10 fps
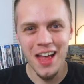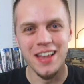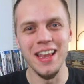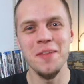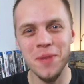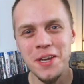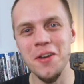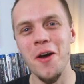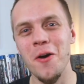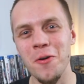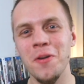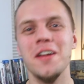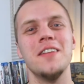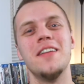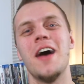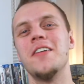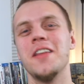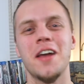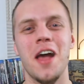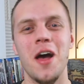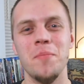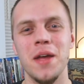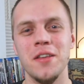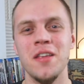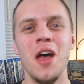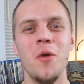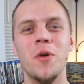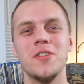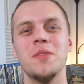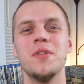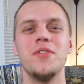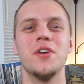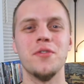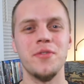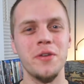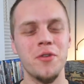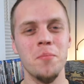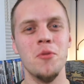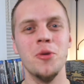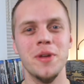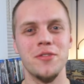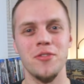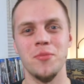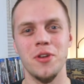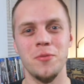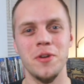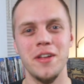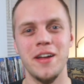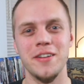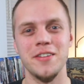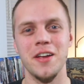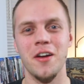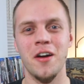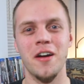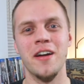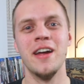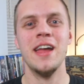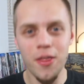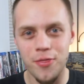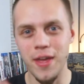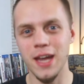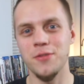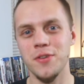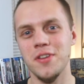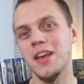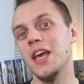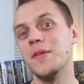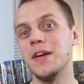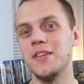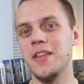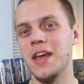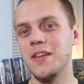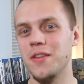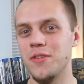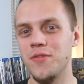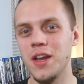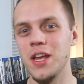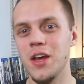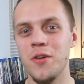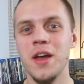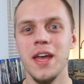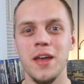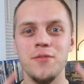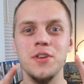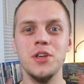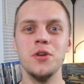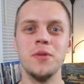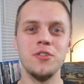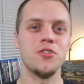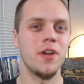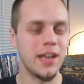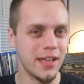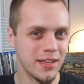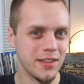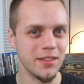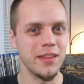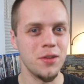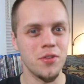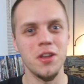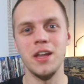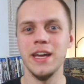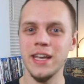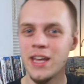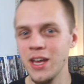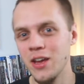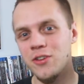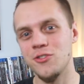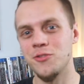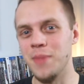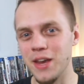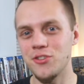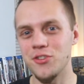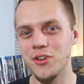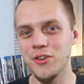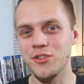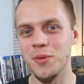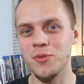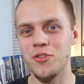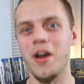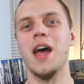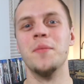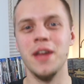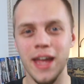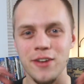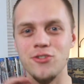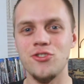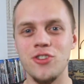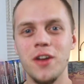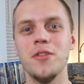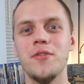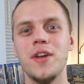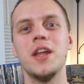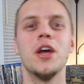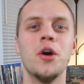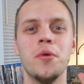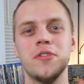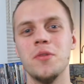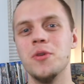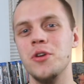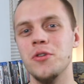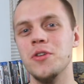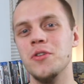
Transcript: Let me know down in the comments what some of your favorite moments from Good Will Hunting are. Thanks for sticking around to the end of this video. If you enjoyed it, leave a like, just make sure you're subscribed, and share the video with someone who you